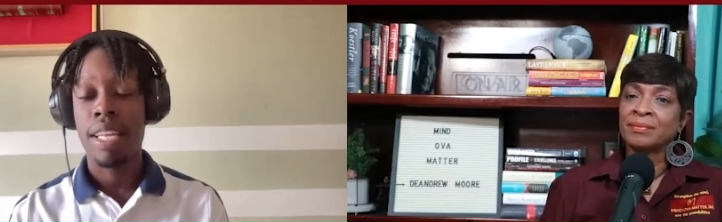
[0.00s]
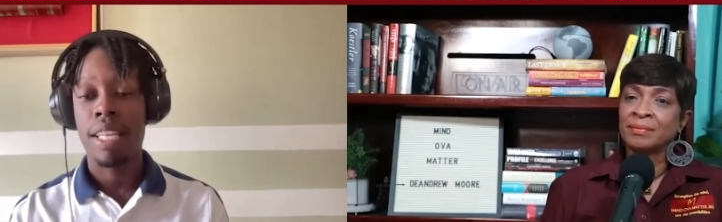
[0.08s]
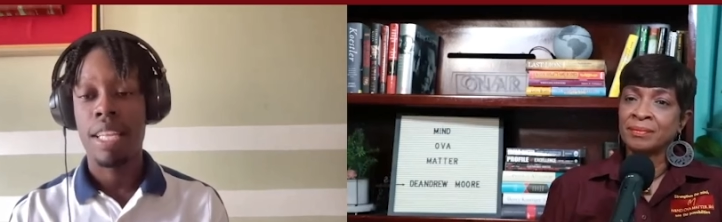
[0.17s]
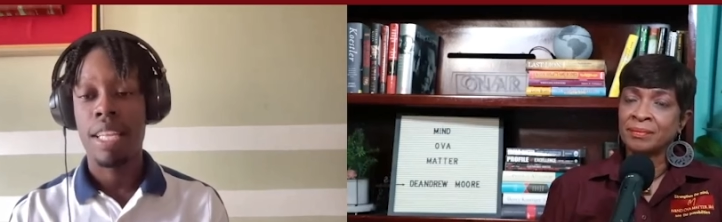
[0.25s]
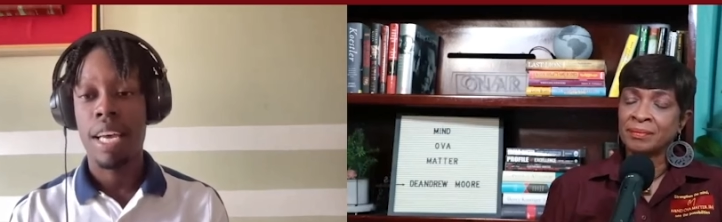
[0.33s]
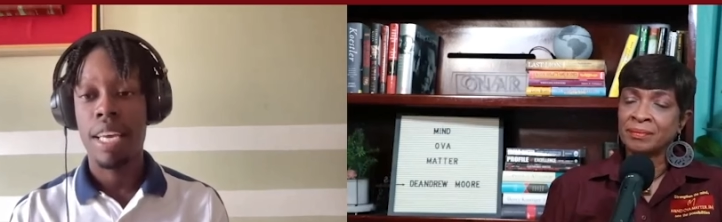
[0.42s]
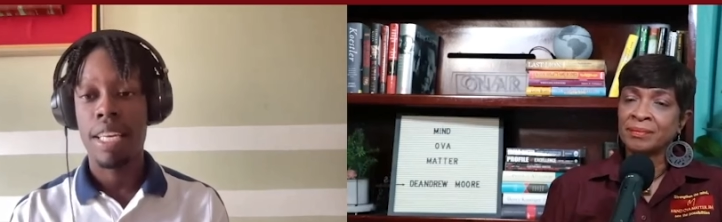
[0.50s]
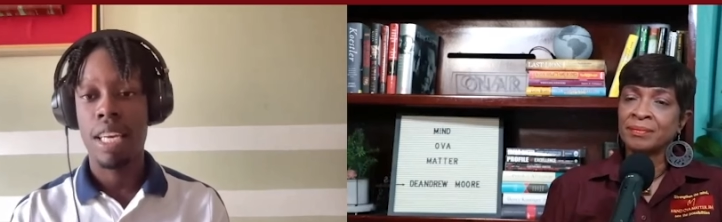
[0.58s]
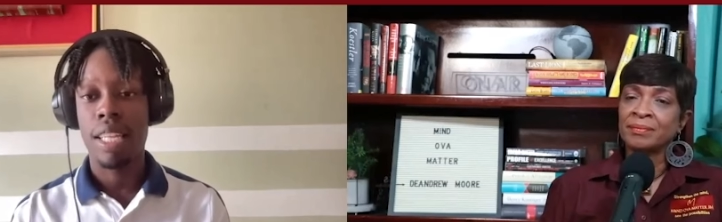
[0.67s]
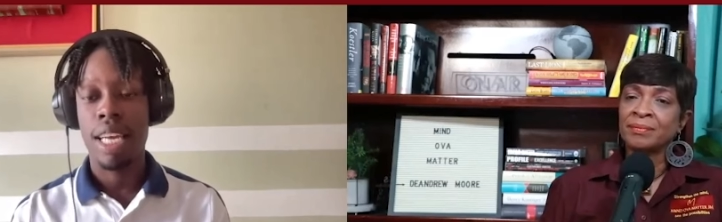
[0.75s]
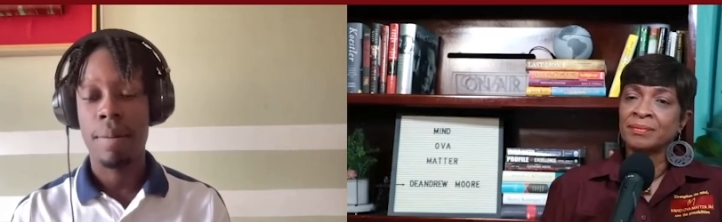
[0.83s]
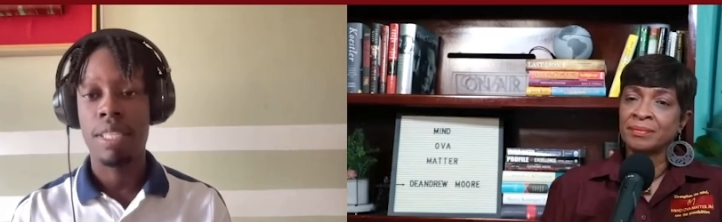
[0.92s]
Speaker 1: and I can
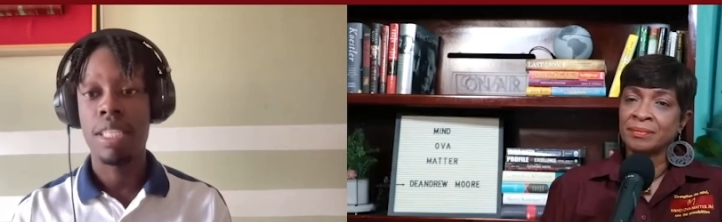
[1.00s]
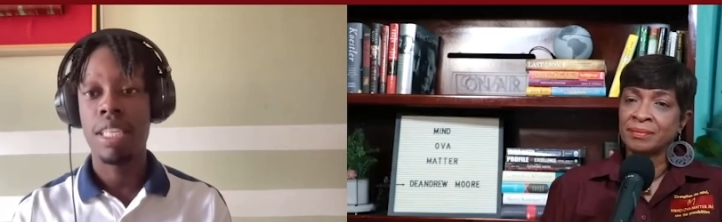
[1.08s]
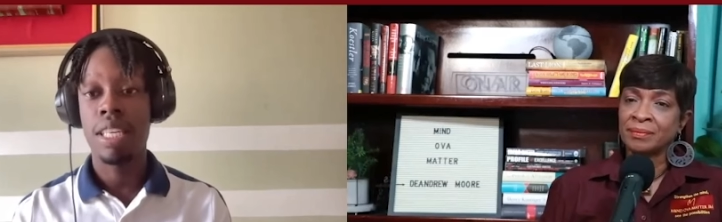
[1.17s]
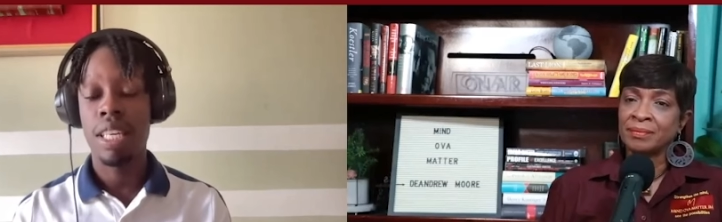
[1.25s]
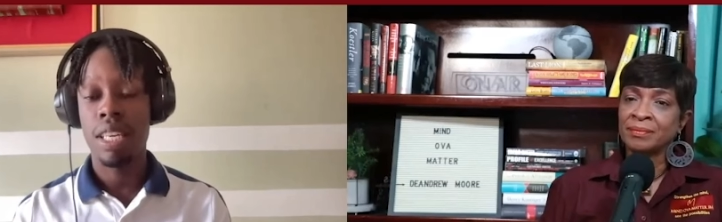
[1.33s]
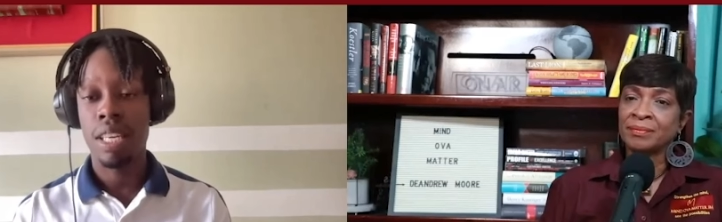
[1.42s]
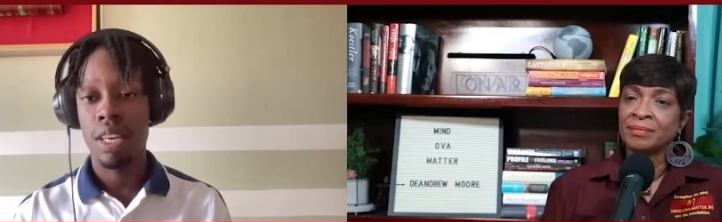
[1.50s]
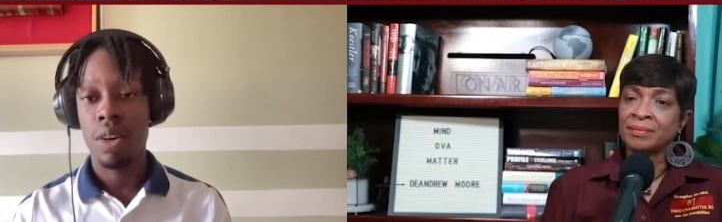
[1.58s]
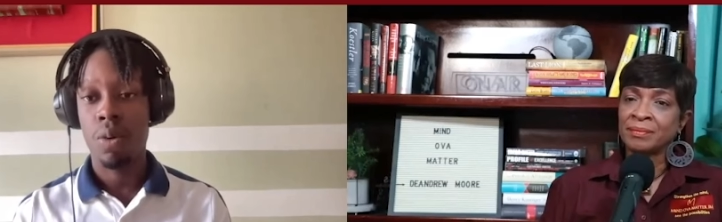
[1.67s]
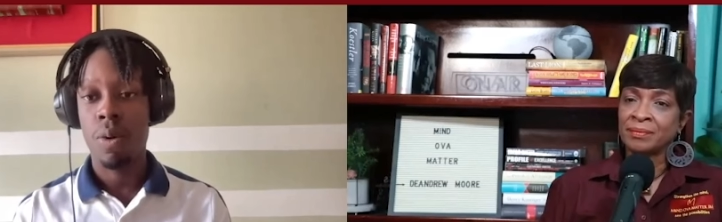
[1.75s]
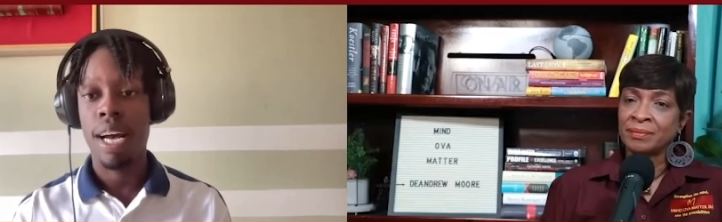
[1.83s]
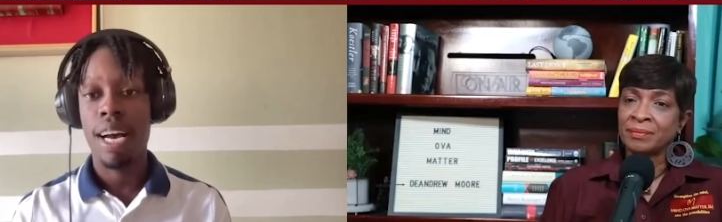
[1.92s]
um, mm. see
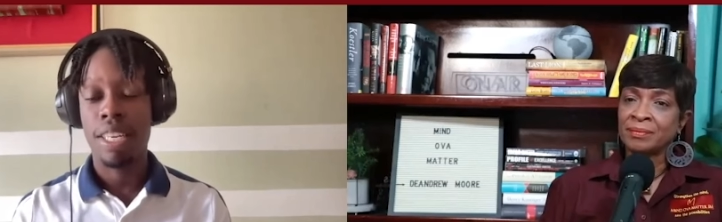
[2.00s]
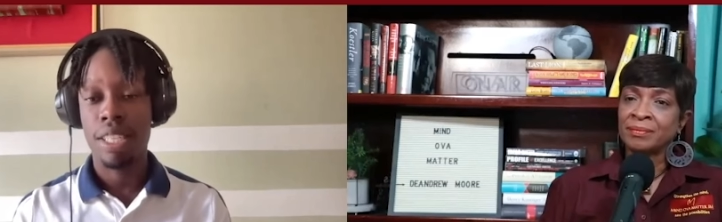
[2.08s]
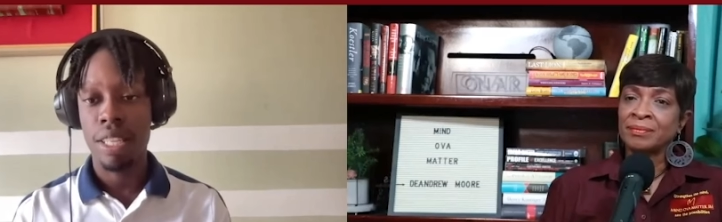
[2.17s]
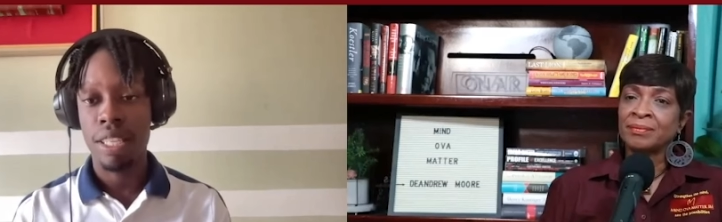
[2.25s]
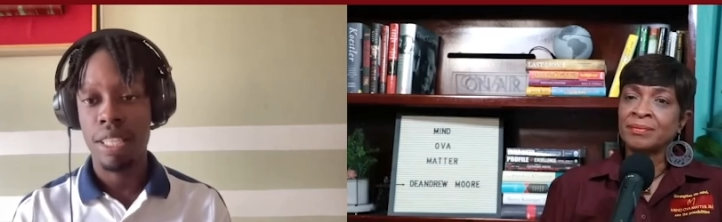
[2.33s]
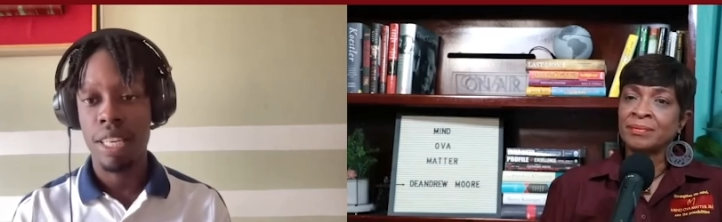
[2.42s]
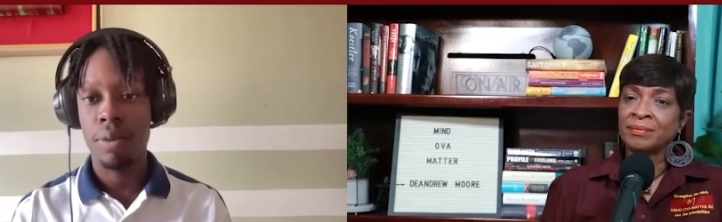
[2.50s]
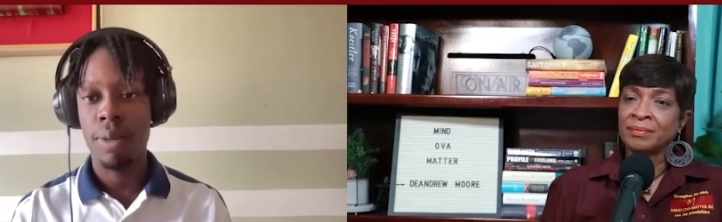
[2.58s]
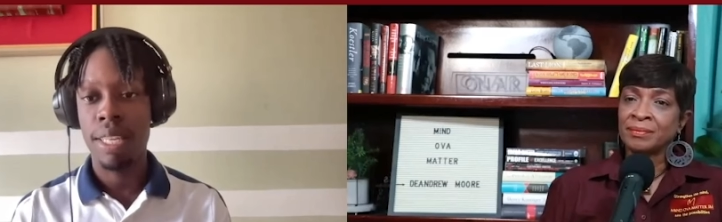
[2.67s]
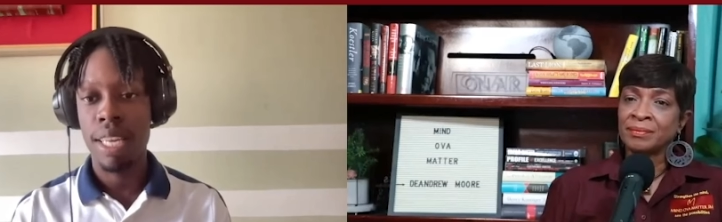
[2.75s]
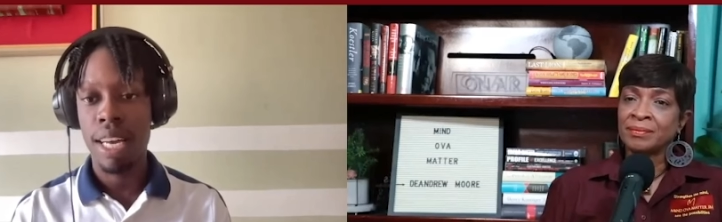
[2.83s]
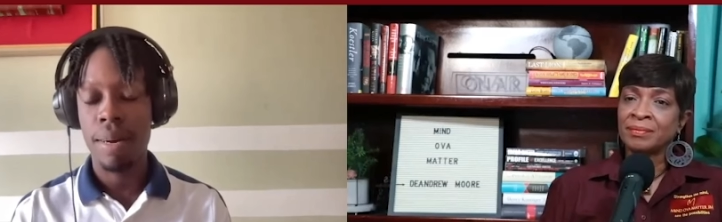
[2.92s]
what actions they are doing
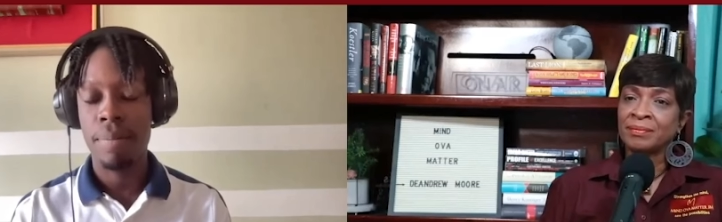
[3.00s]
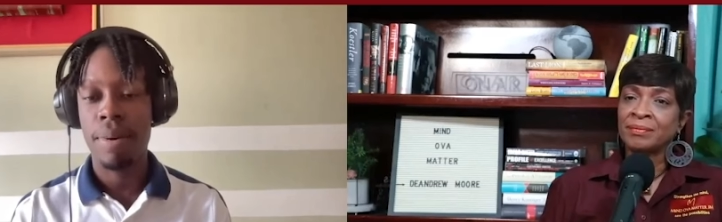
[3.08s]
in the app,